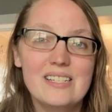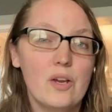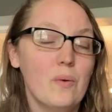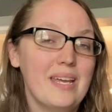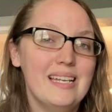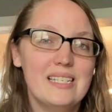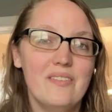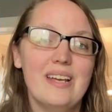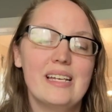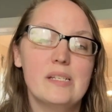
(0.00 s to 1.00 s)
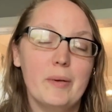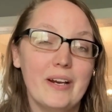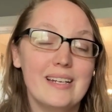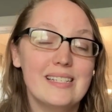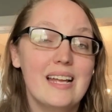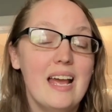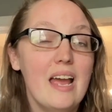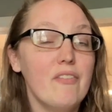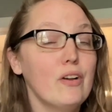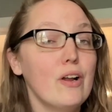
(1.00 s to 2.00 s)
cohesive experience.
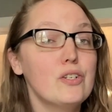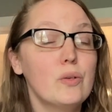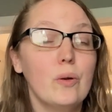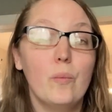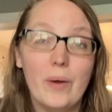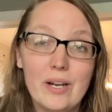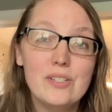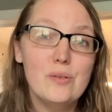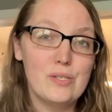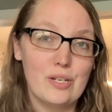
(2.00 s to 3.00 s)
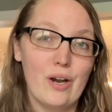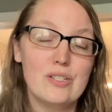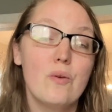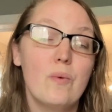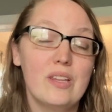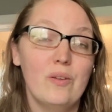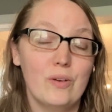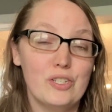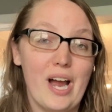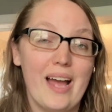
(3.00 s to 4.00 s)
If you're not sure where to start with your
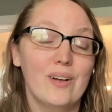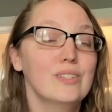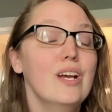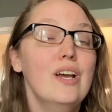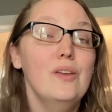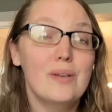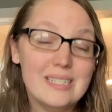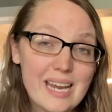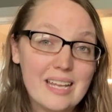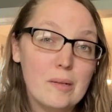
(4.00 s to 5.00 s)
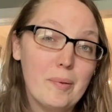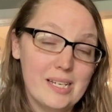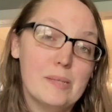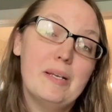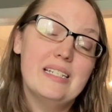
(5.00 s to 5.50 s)
child, you can take the placement